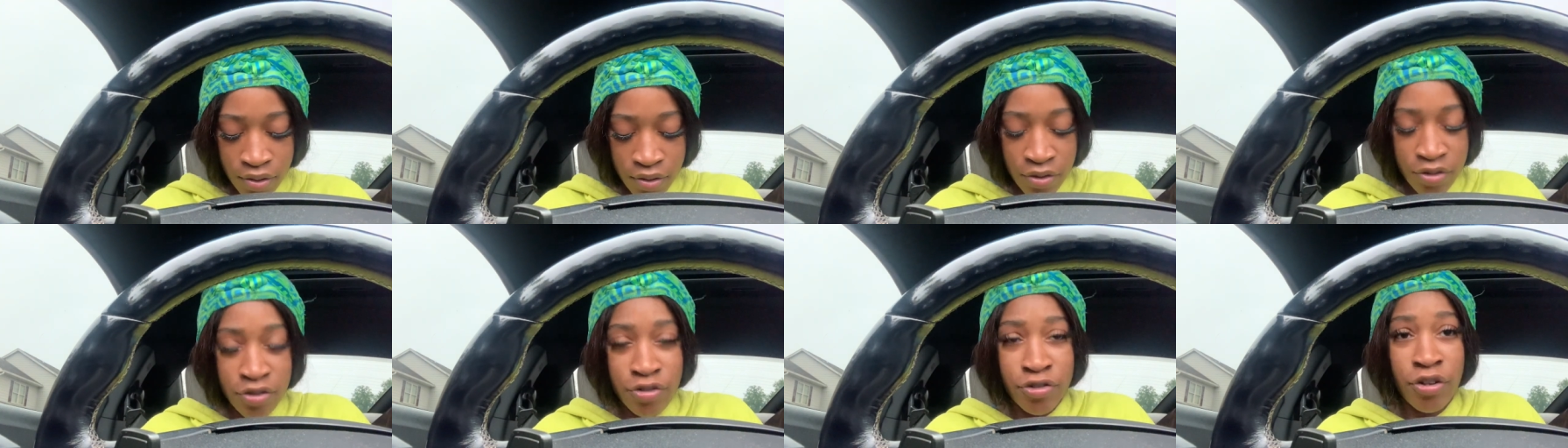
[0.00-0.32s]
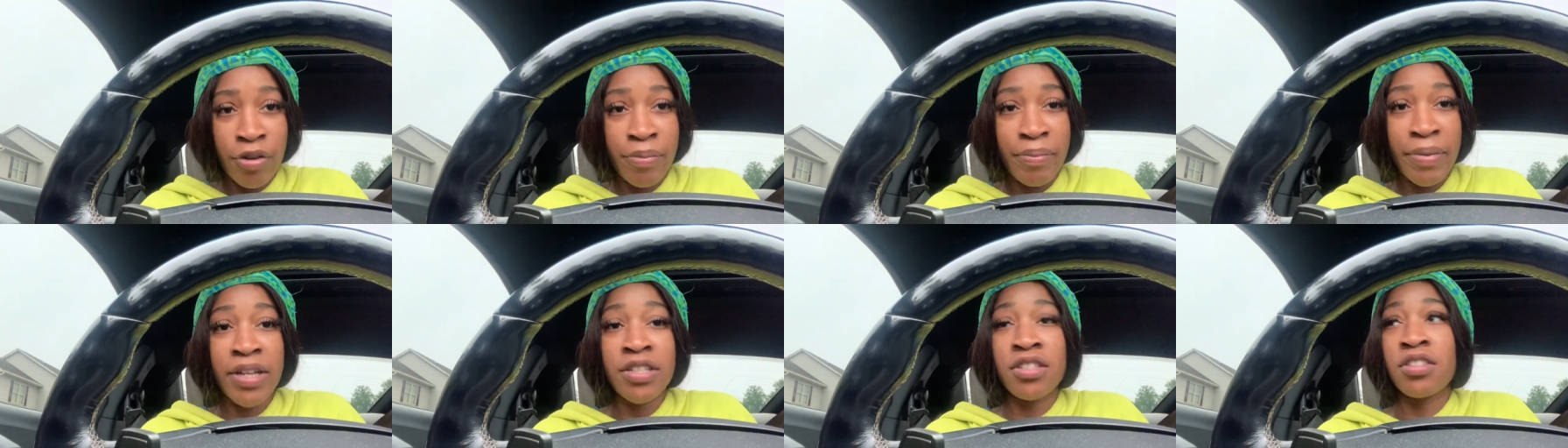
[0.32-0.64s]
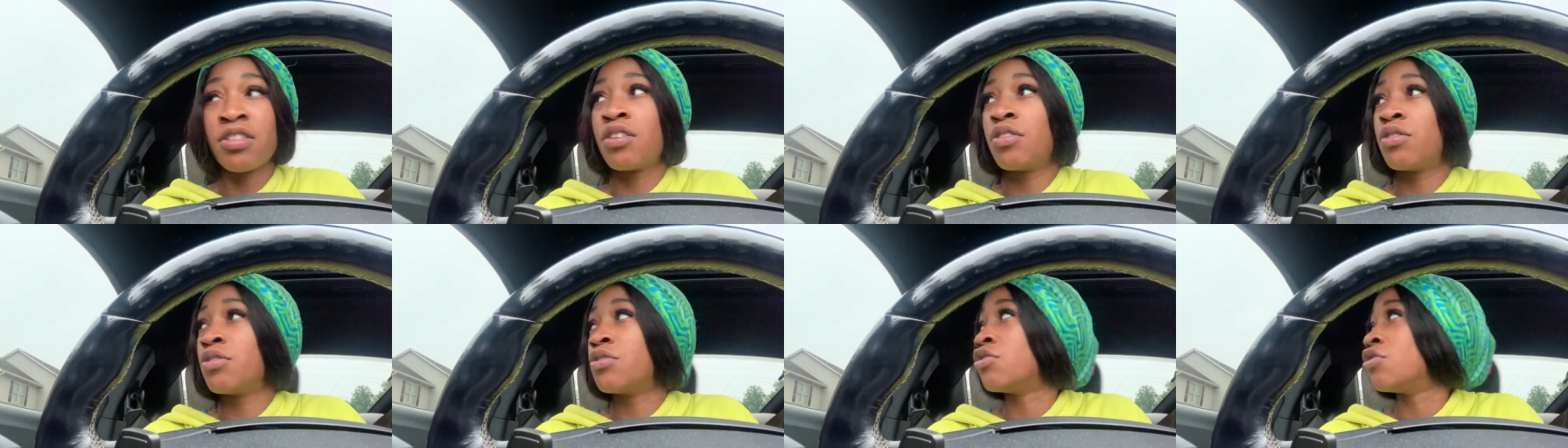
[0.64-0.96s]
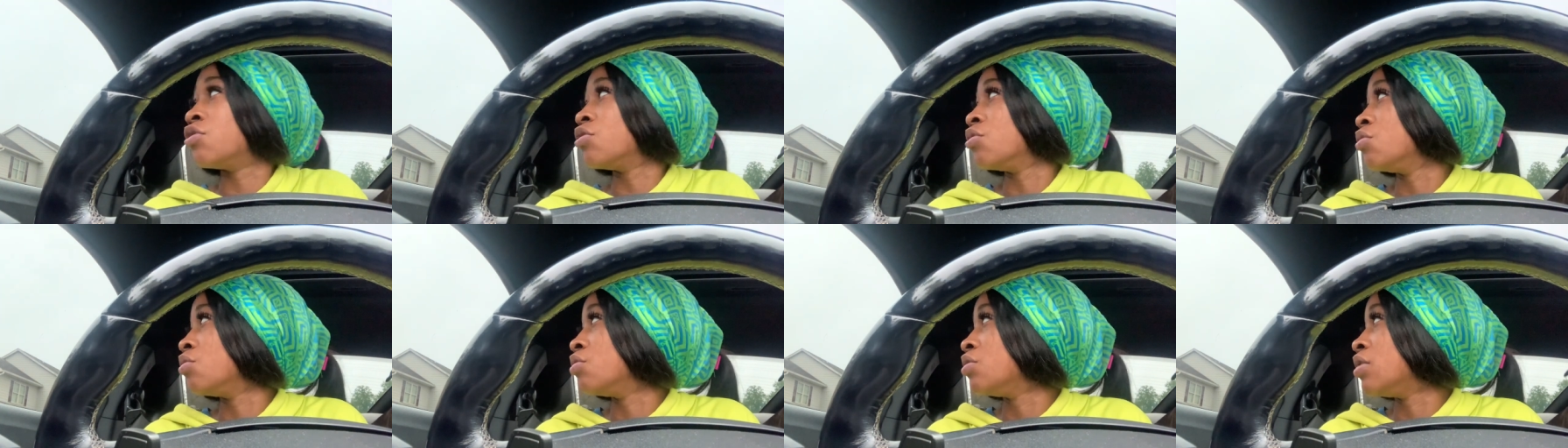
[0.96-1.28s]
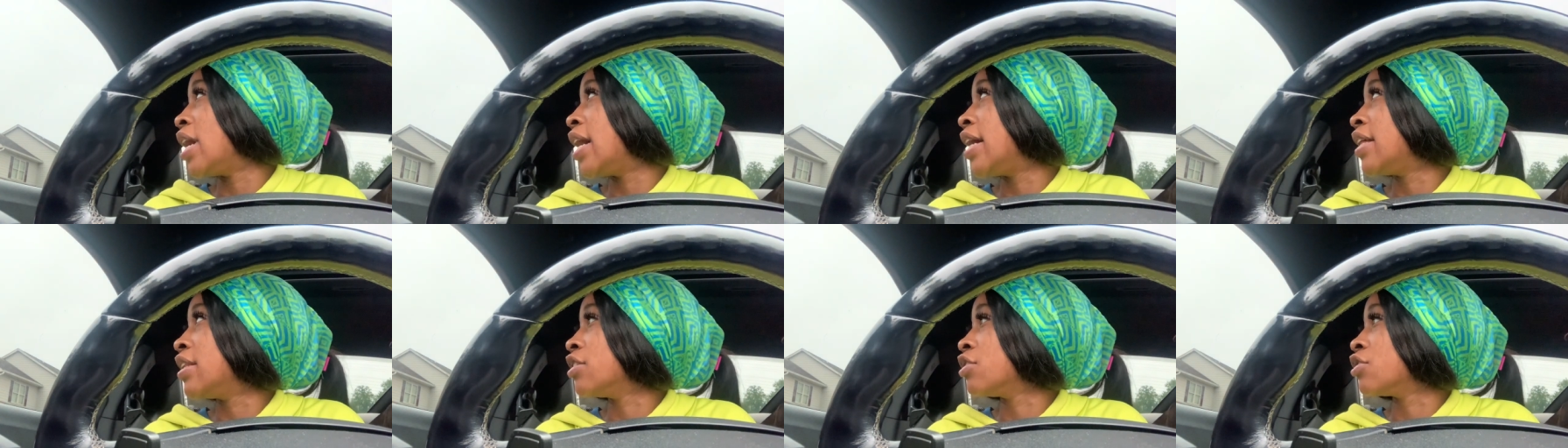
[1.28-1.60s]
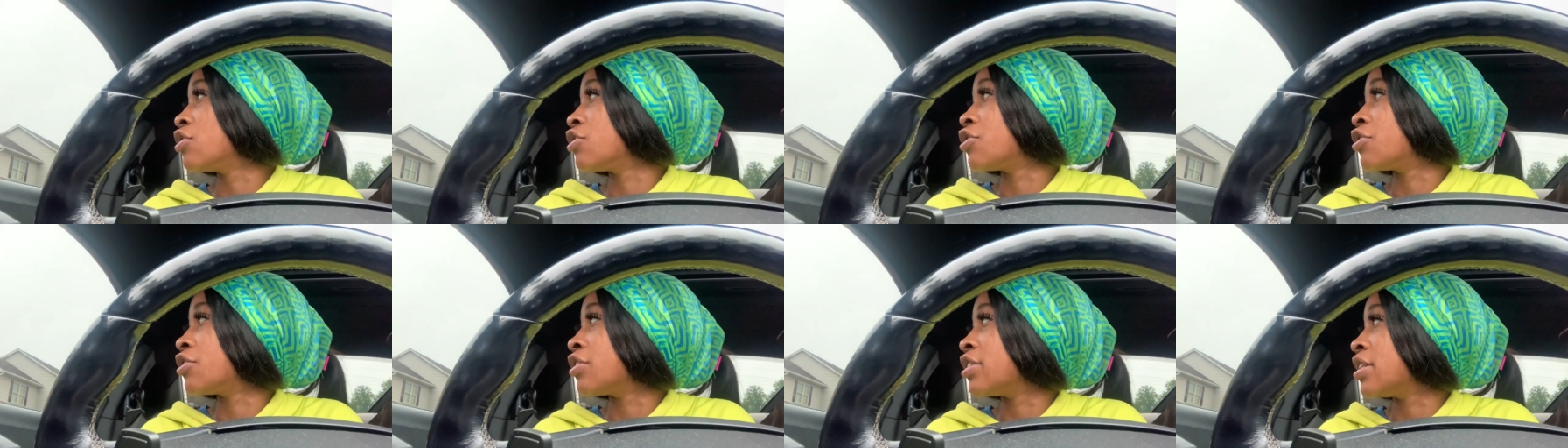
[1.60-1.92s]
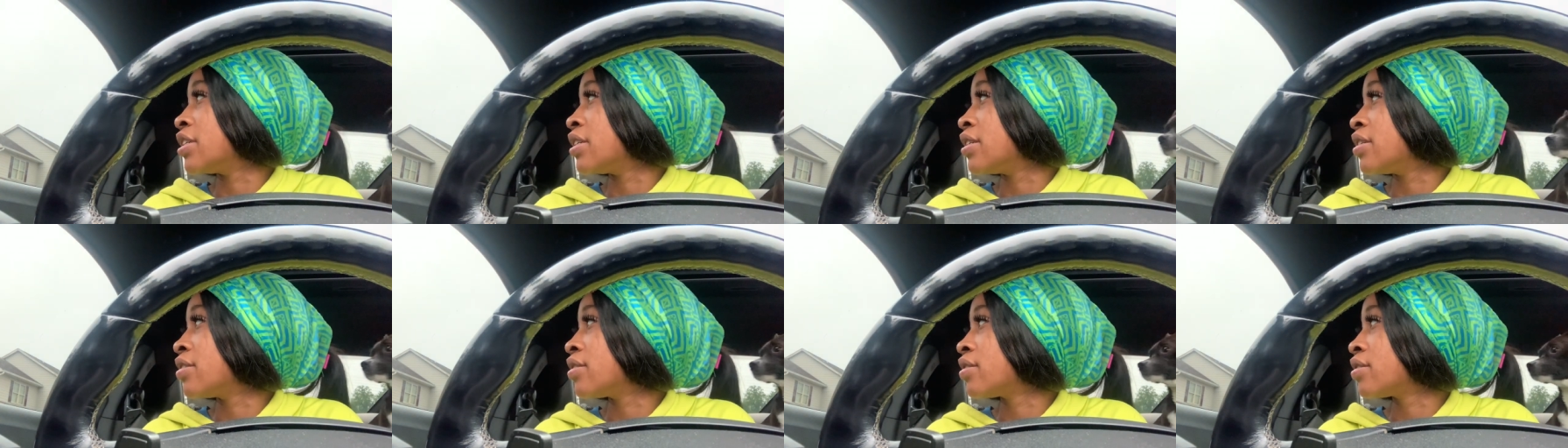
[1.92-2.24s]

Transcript: so i'm about to go to dollar tree